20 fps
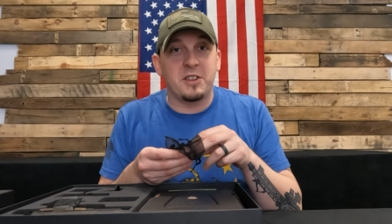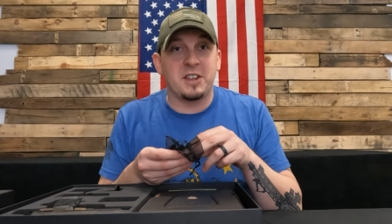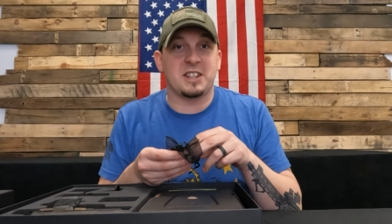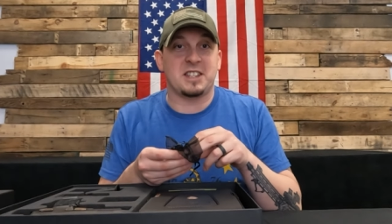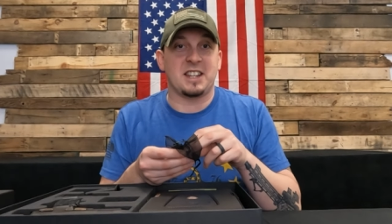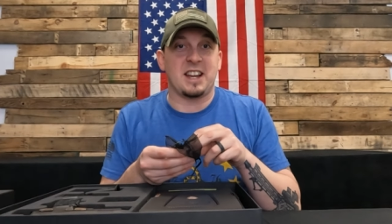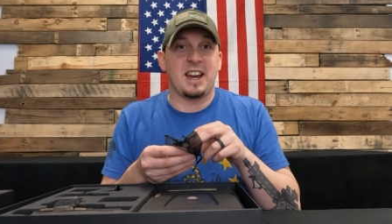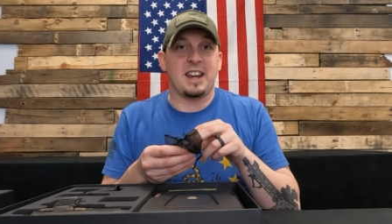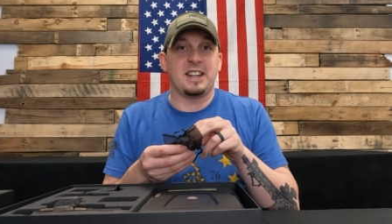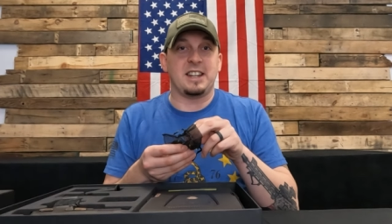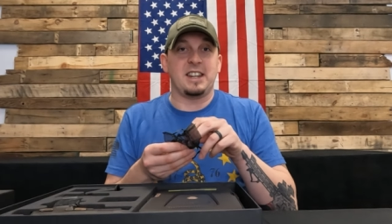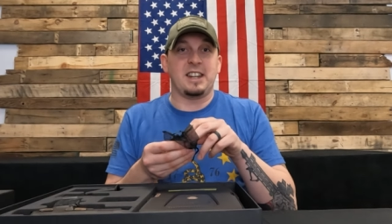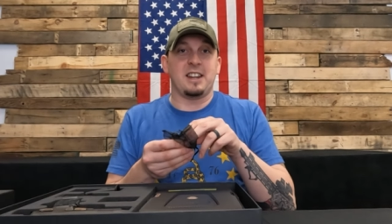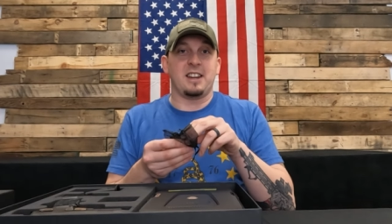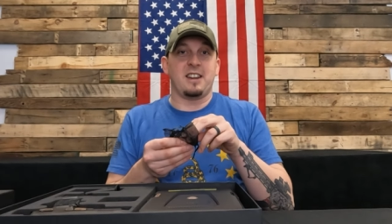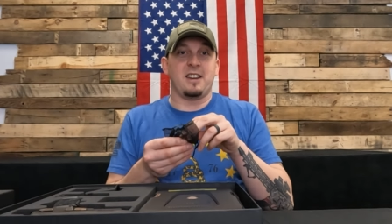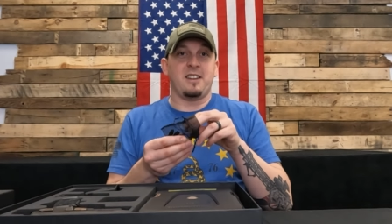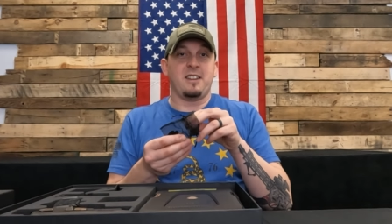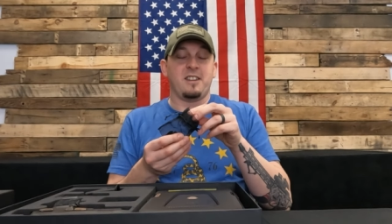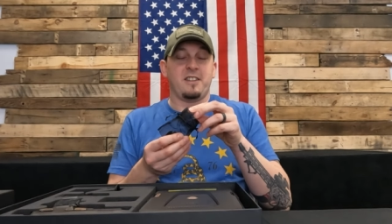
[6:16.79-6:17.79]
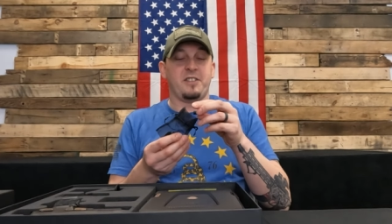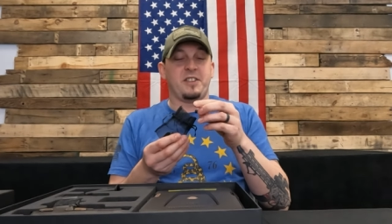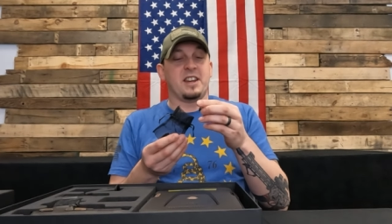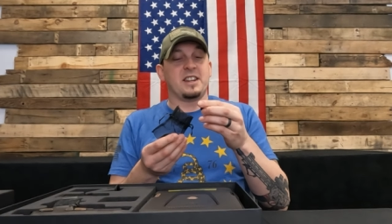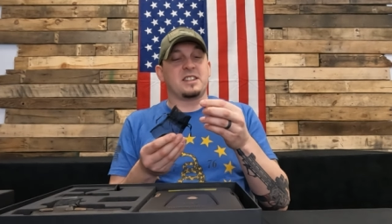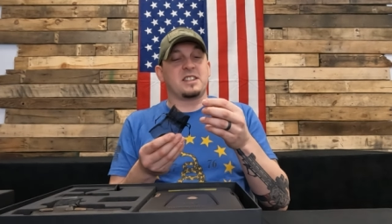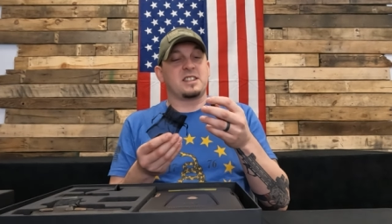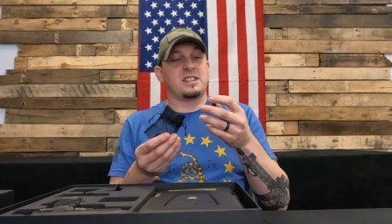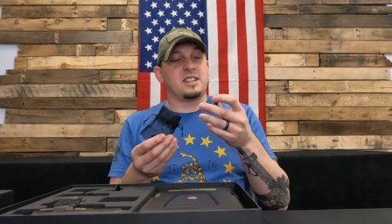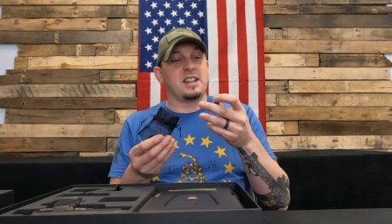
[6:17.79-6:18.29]
this idea
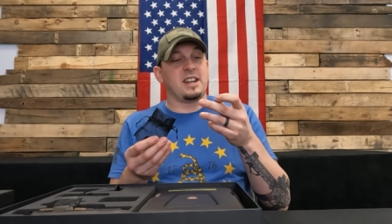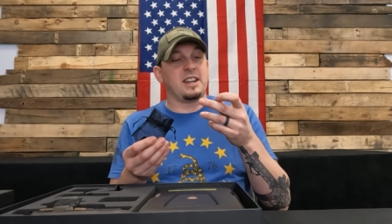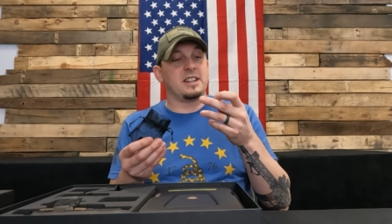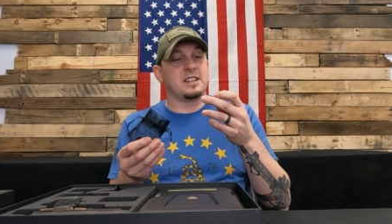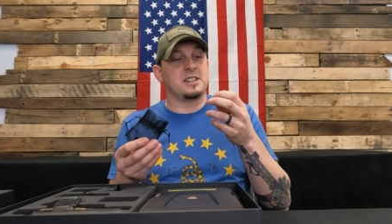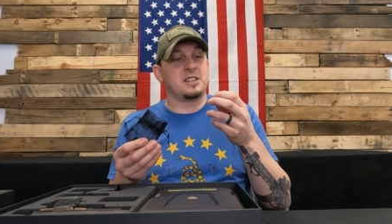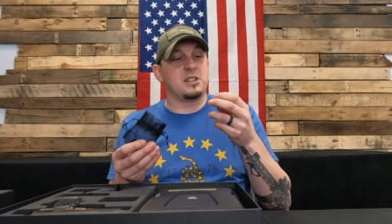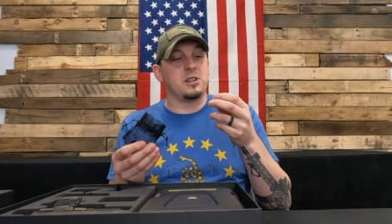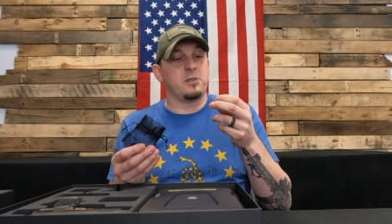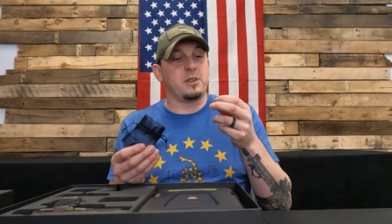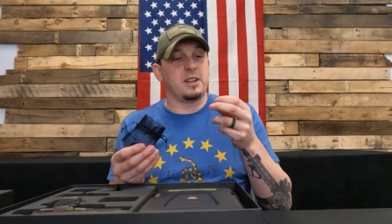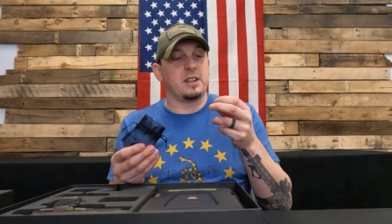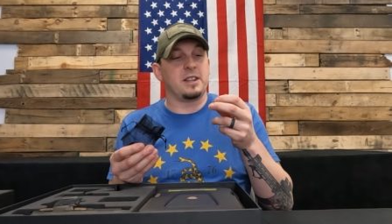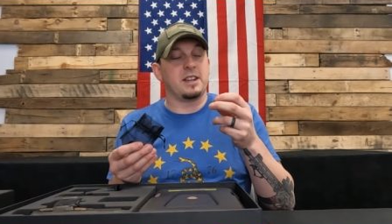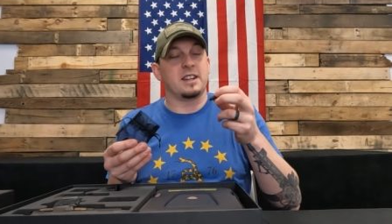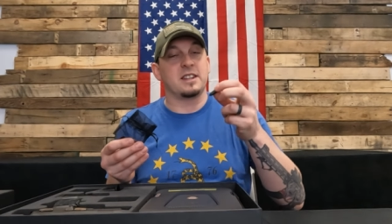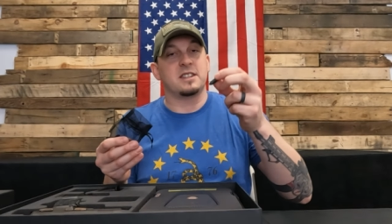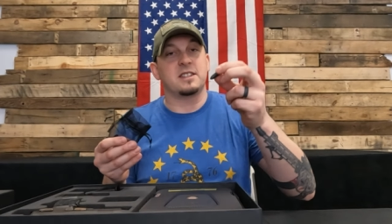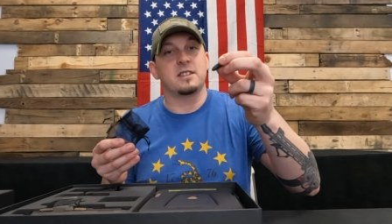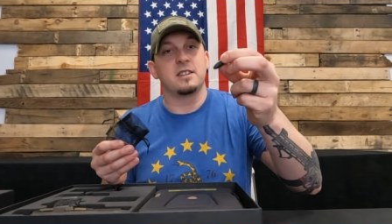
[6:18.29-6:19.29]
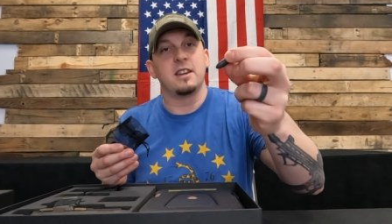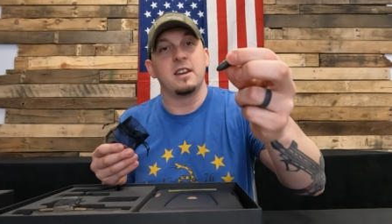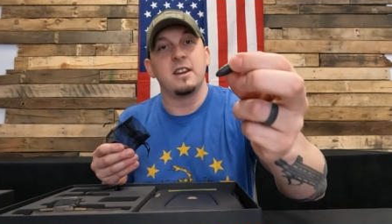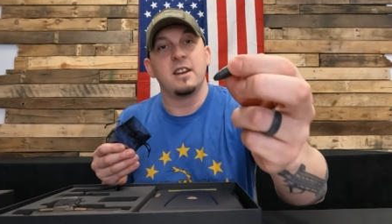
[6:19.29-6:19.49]
that Sig is doing this.